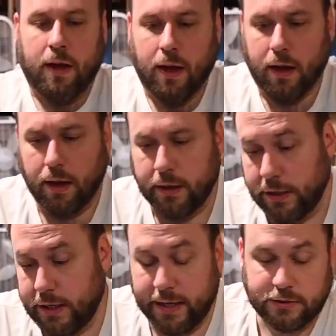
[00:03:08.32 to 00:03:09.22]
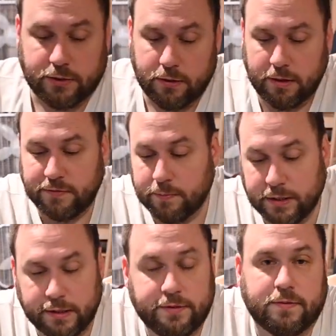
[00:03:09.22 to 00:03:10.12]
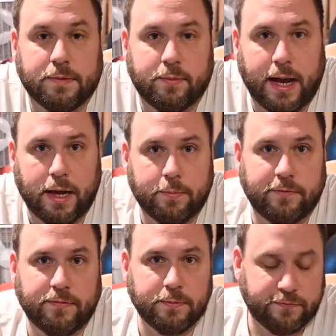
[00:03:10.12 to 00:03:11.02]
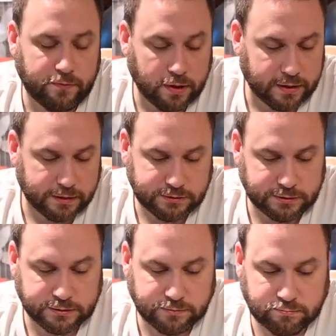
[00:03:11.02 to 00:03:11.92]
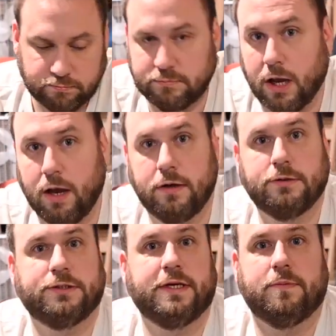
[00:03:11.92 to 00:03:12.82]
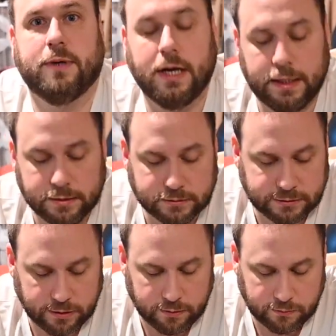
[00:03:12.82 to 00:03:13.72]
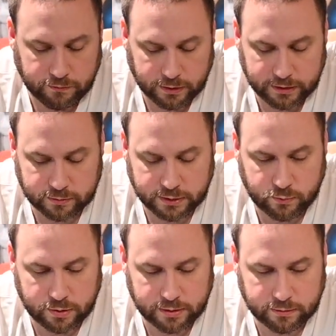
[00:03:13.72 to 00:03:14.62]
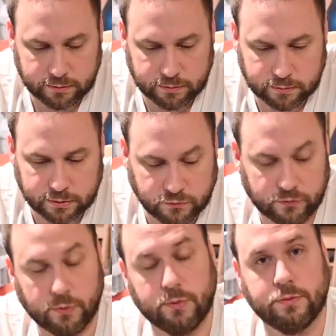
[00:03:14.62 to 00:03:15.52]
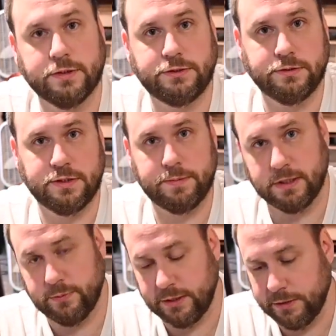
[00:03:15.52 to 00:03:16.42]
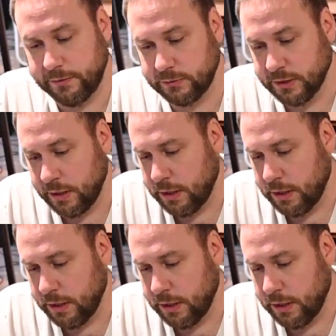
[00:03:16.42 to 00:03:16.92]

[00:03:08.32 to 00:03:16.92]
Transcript: Now, you can turn it off completely from the back, but from the front, it's just on or standby. So really only one control that you typically would use.